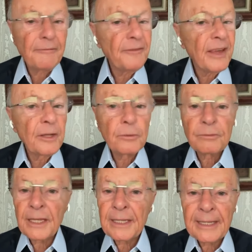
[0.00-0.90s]

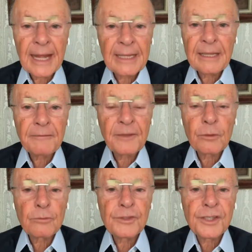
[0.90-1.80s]
Faith has nothing
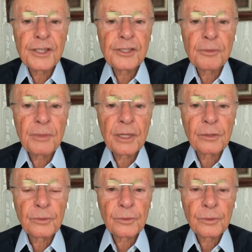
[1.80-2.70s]
to do with
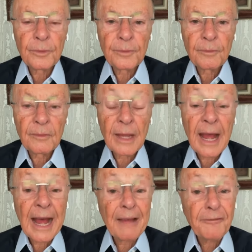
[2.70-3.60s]
feelings.
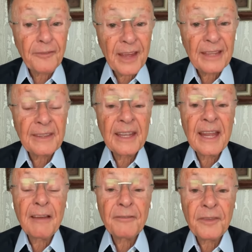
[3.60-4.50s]

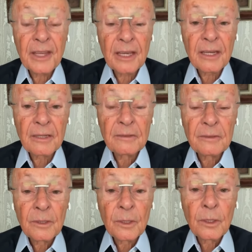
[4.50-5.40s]
Faith
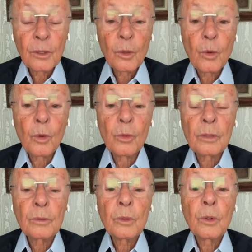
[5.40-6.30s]
has everything
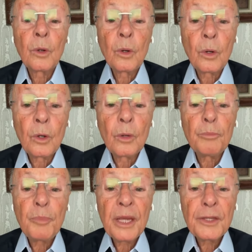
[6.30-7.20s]
to do with
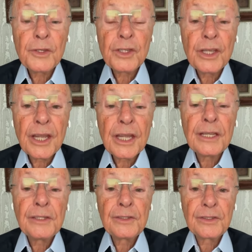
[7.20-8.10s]

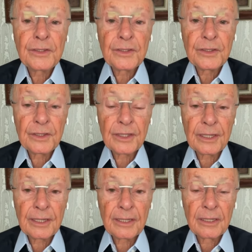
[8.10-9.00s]
obedience
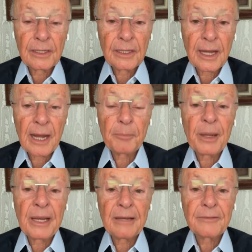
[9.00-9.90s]
to the
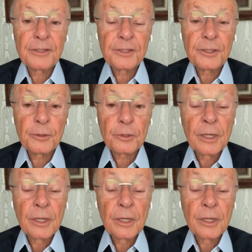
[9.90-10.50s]
Word of God.